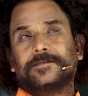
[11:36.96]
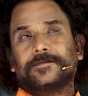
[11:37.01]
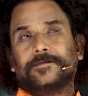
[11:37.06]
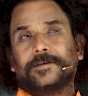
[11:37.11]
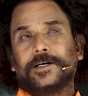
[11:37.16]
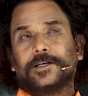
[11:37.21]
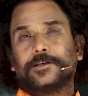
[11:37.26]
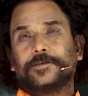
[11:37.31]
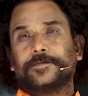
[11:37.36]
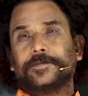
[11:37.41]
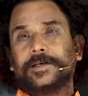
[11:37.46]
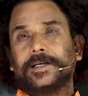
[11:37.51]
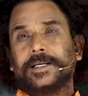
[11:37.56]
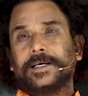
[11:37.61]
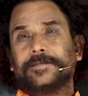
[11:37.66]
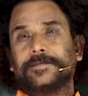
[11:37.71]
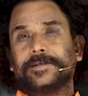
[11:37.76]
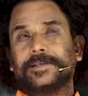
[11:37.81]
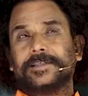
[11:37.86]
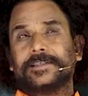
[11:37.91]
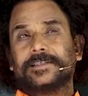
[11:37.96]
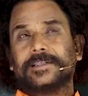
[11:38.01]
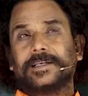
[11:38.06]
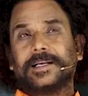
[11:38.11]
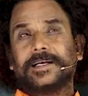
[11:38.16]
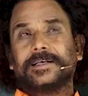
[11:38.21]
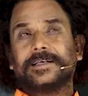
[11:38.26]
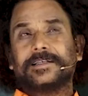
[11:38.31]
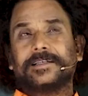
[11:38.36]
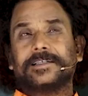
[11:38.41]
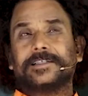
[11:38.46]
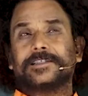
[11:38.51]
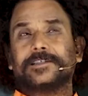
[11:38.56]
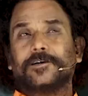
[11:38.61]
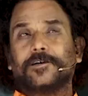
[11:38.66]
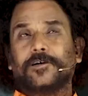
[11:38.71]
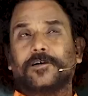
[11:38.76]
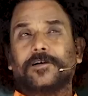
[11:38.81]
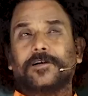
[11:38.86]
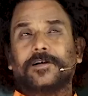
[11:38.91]
What you feel, heaviness, lightness,
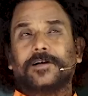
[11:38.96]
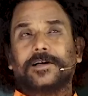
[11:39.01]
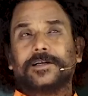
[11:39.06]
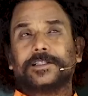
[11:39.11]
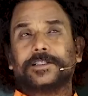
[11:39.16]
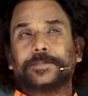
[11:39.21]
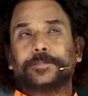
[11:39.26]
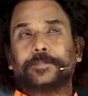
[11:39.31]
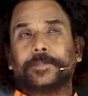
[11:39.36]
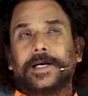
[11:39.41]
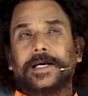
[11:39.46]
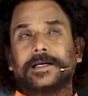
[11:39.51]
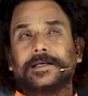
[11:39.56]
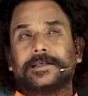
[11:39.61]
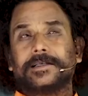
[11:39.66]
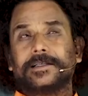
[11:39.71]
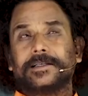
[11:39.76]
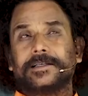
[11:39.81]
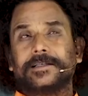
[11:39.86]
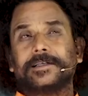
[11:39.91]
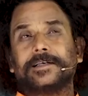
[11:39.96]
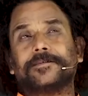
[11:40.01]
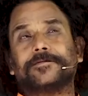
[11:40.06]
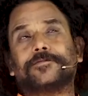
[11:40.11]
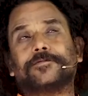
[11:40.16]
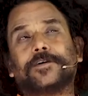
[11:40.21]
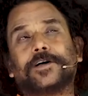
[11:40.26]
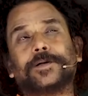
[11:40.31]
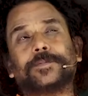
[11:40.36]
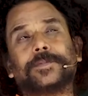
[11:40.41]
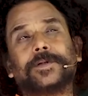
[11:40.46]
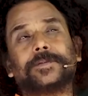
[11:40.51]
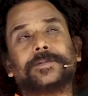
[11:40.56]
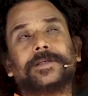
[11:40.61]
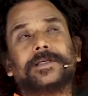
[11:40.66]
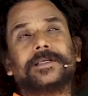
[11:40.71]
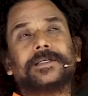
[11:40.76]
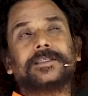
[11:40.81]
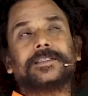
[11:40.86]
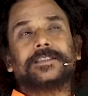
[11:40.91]
all are the material form of the
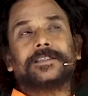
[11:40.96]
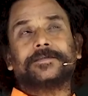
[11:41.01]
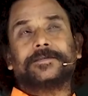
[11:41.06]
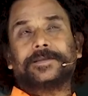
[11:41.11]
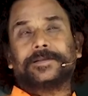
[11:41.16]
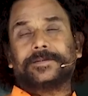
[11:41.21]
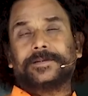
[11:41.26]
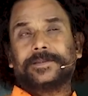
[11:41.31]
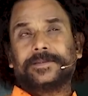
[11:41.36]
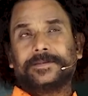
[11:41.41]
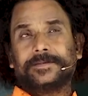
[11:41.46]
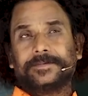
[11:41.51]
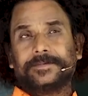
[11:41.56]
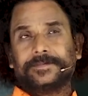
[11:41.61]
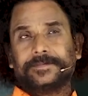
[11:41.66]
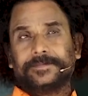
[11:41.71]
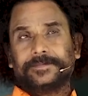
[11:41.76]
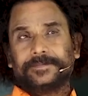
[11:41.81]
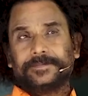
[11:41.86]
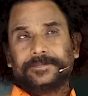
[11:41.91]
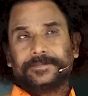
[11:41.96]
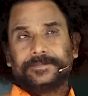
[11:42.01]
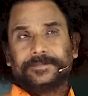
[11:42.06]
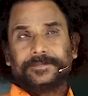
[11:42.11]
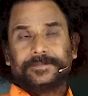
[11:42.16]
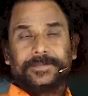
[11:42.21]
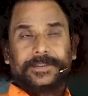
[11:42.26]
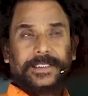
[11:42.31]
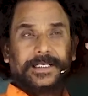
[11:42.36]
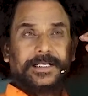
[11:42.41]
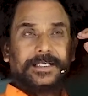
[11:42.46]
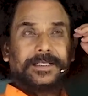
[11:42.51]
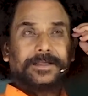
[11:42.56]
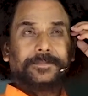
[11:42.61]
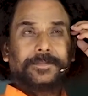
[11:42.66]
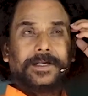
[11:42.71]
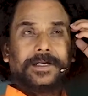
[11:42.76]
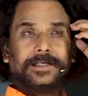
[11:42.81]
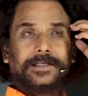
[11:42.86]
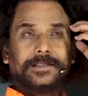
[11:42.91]
energy waves. Atom
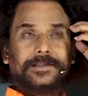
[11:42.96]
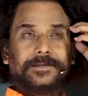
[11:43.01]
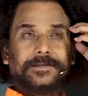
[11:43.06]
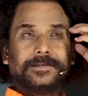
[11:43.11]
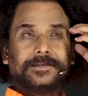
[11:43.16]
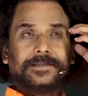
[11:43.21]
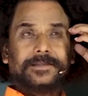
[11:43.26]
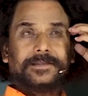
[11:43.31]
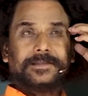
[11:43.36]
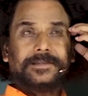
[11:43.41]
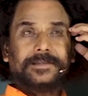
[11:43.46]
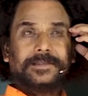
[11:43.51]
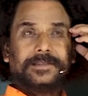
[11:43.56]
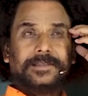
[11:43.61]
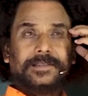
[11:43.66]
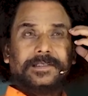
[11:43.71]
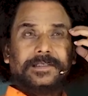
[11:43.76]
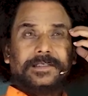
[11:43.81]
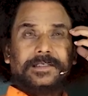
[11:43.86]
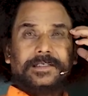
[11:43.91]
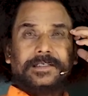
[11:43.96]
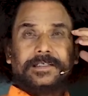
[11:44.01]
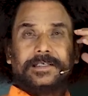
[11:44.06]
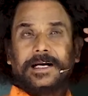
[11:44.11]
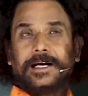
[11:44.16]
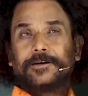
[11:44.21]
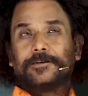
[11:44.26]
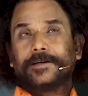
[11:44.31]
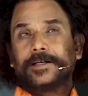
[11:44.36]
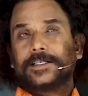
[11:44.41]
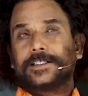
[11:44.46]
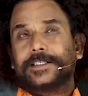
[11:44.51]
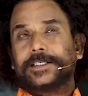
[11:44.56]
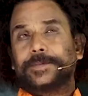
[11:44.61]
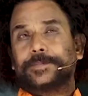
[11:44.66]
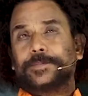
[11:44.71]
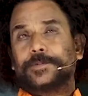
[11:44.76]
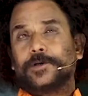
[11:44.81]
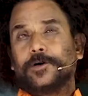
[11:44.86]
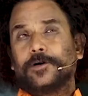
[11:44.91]
molecules. Try to
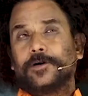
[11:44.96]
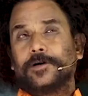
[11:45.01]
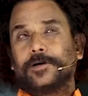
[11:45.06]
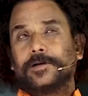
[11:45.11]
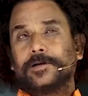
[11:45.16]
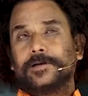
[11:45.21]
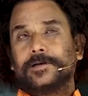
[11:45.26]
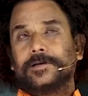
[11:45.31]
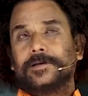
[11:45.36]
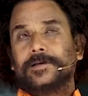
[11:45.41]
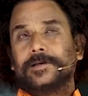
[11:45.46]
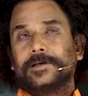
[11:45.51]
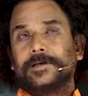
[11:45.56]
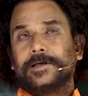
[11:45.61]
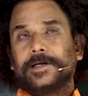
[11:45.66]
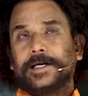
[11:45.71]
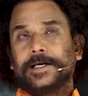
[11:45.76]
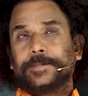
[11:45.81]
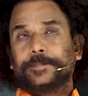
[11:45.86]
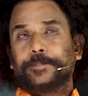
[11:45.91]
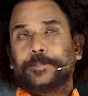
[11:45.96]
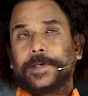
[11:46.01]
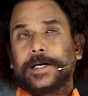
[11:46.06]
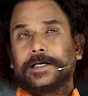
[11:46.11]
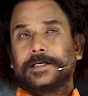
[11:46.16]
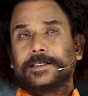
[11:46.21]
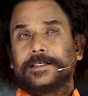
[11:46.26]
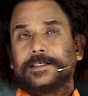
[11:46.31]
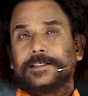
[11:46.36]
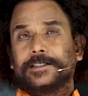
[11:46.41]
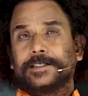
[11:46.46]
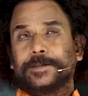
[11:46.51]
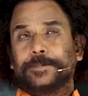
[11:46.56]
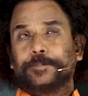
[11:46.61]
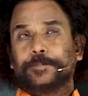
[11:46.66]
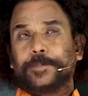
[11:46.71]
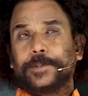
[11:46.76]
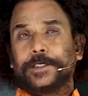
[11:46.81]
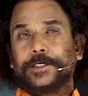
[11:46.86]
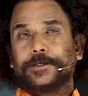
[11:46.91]
accept all and practice
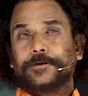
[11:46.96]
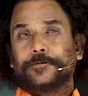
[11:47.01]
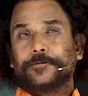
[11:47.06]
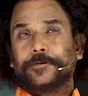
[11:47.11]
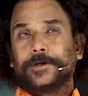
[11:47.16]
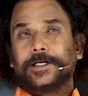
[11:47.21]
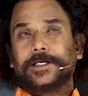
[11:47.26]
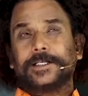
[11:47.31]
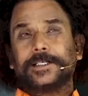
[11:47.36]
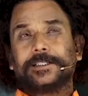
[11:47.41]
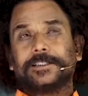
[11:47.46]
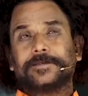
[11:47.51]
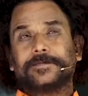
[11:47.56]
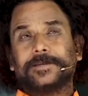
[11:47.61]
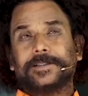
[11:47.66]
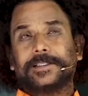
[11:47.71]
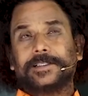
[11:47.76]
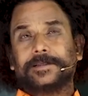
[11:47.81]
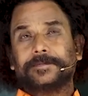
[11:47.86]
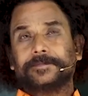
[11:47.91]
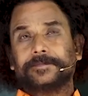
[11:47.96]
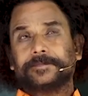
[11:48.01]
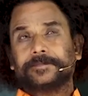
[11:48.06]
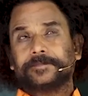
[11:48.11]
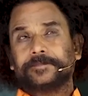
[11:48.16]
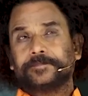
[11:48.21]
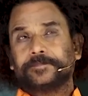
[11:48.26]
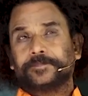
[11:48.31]
complete oneness with them.